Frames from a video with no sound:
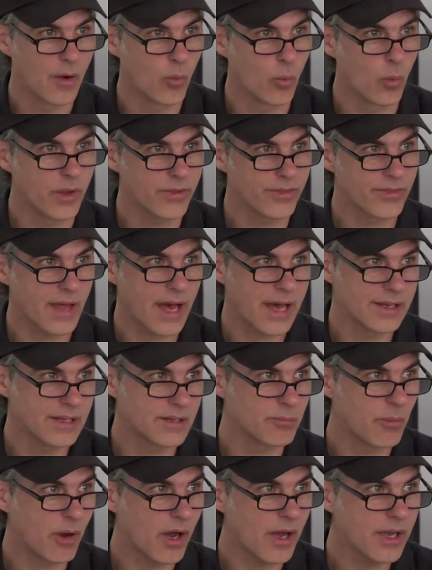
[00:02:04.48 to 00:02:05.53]
With that
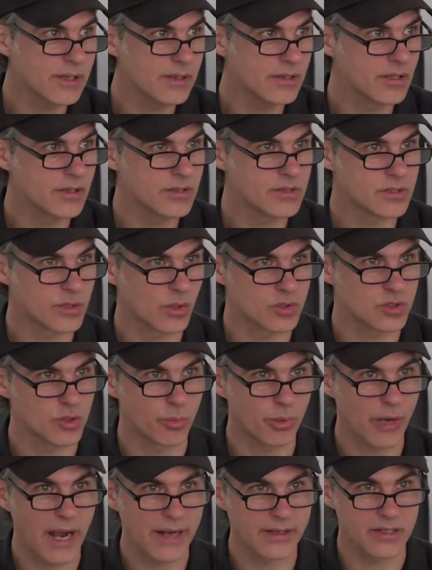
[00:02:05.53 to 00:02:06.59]
in mind, social
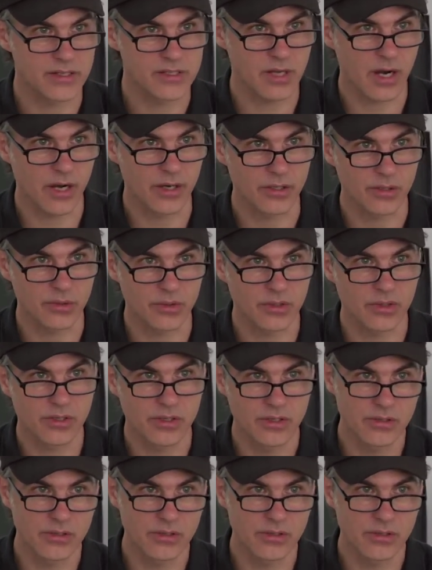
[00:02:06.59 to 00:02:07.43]
practice art